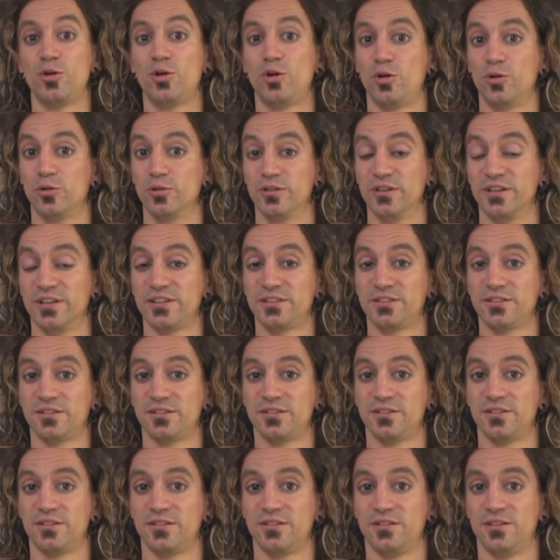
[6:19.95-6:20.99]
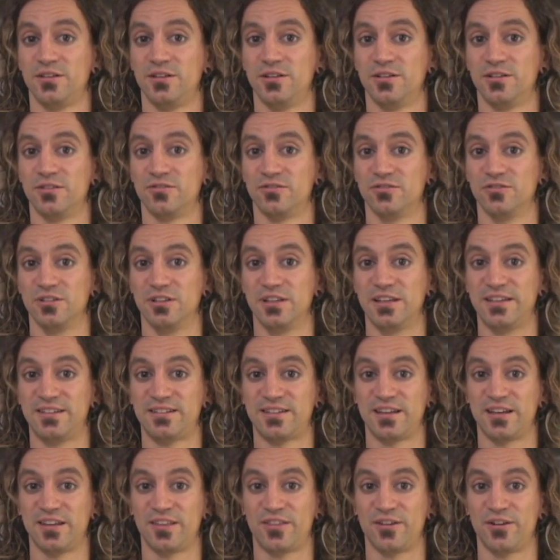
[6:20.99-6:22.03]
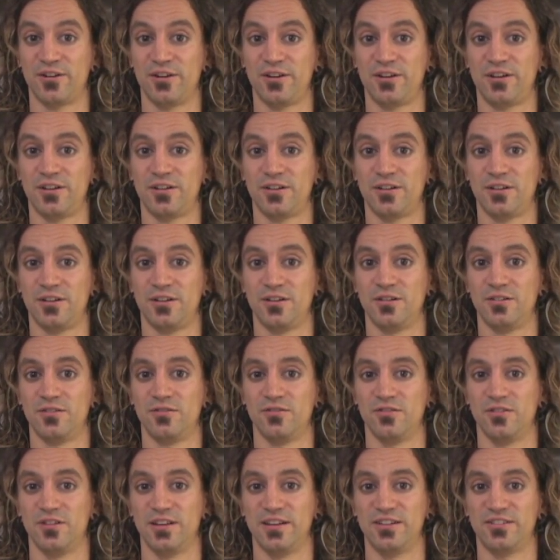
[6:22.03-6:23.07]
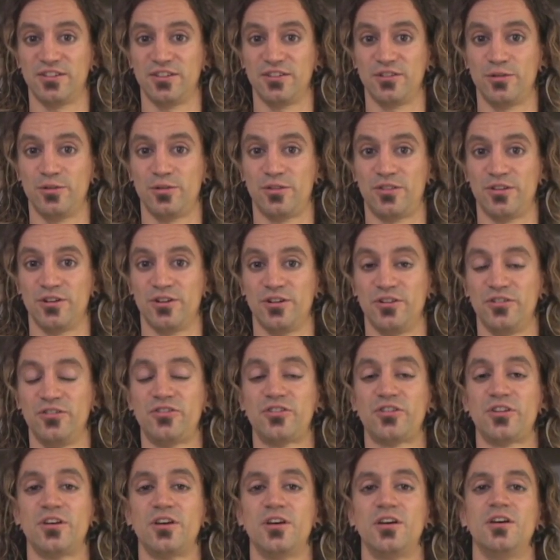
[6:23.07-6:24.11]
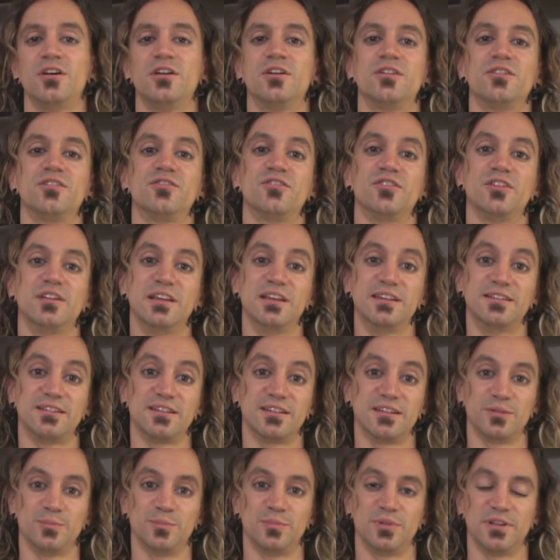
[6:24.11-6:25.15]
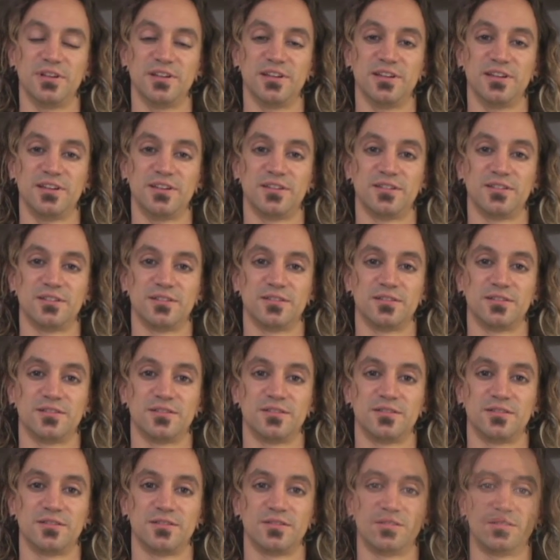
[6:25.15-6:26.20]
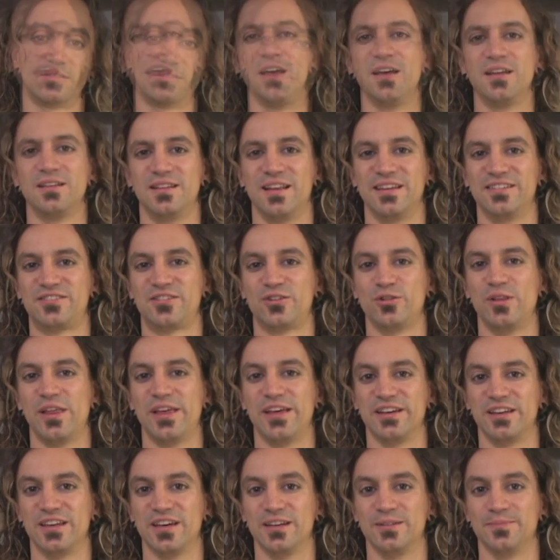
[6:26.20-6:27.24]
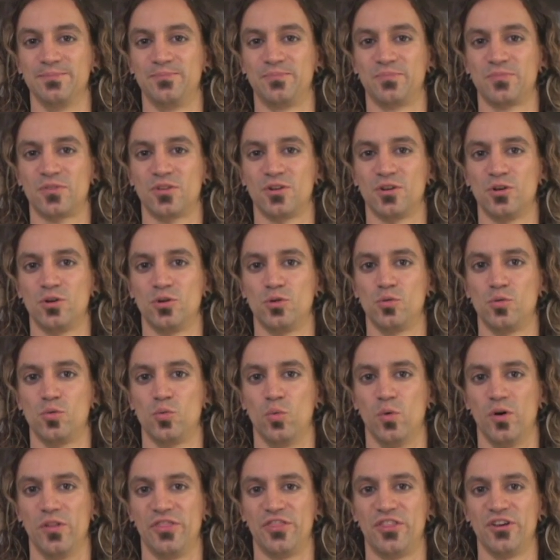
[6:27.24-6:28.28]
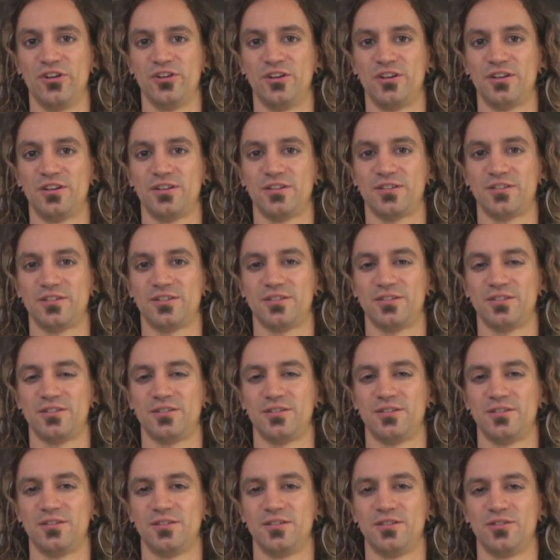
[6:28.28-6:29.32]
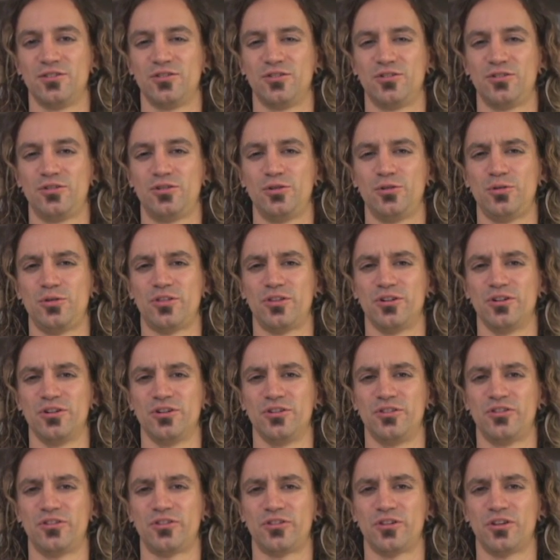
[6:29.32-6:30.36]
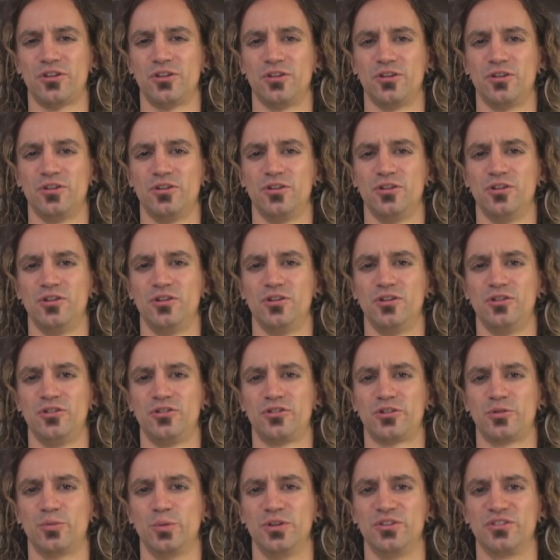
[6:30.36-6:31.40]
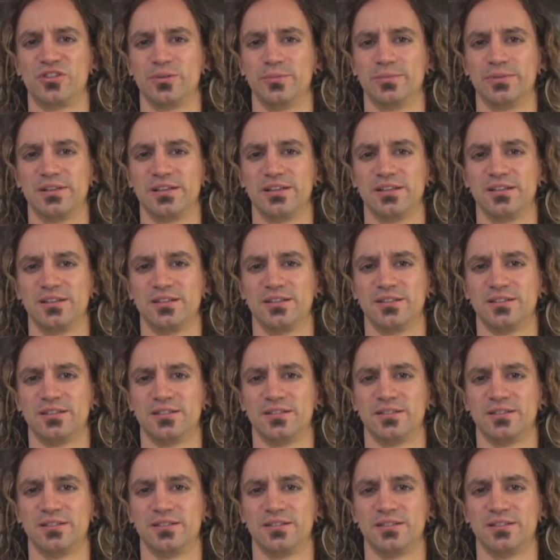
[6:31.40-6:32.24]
holding, releasing 1/3, releasing 2/3, releasing completely. Let's do that again. 1/3, 2/3, squeeze completely.